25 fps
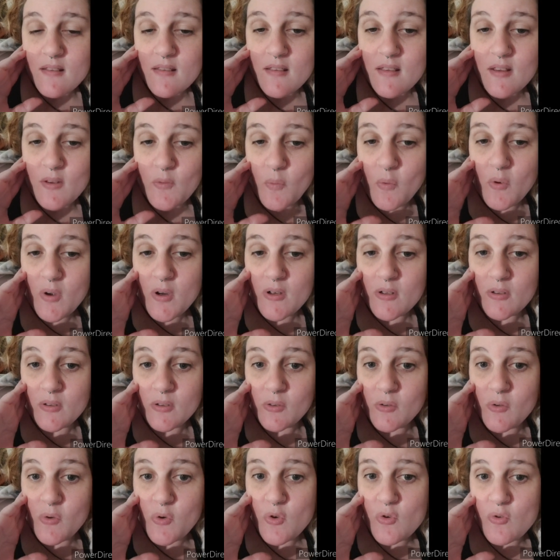the one
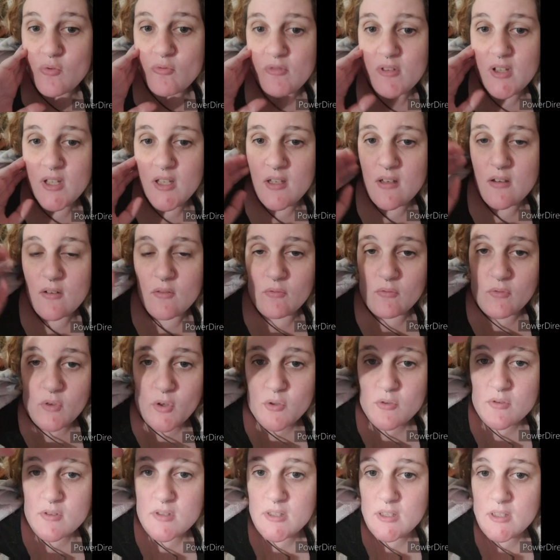and only
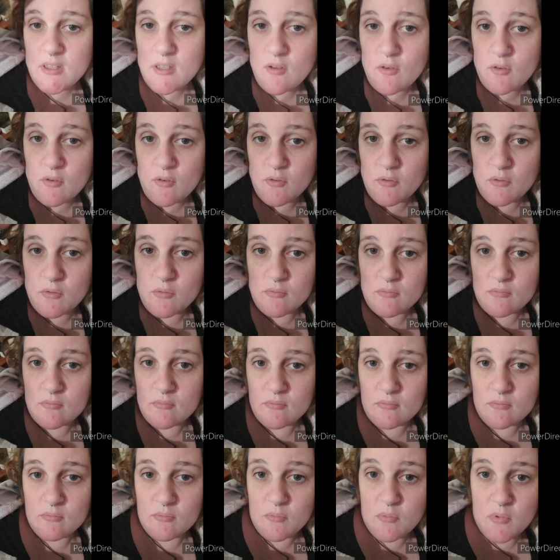rosie or
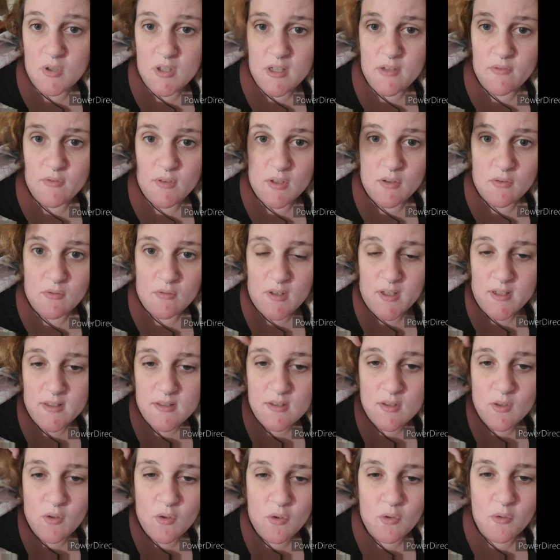whatever you
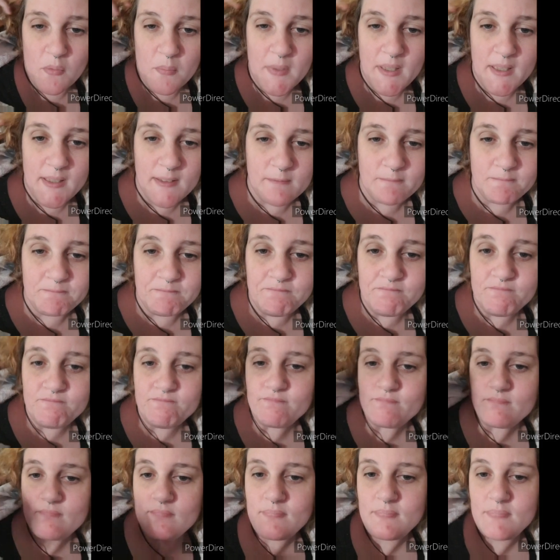like to call me
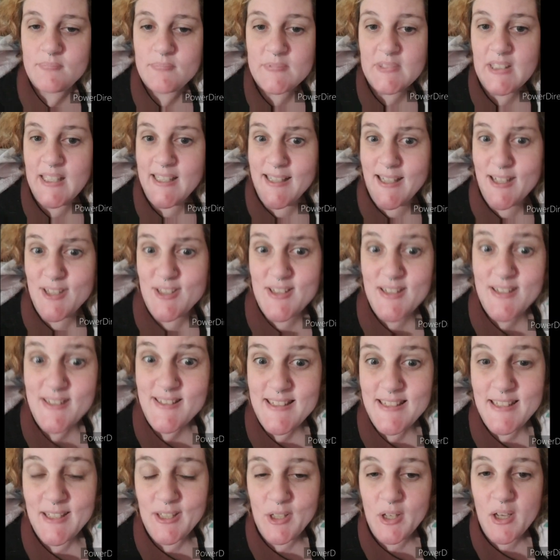and i shall
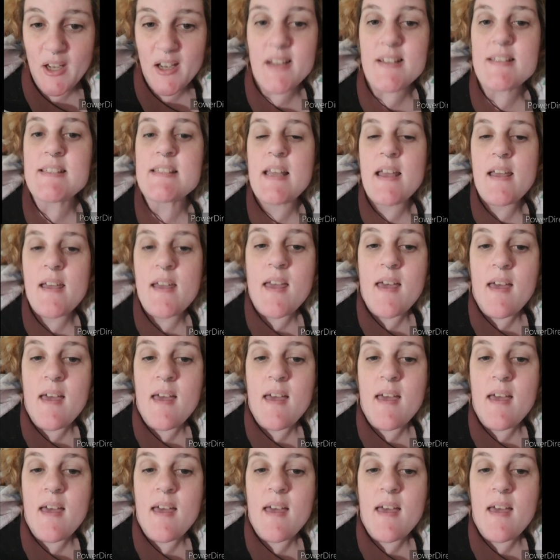see you guys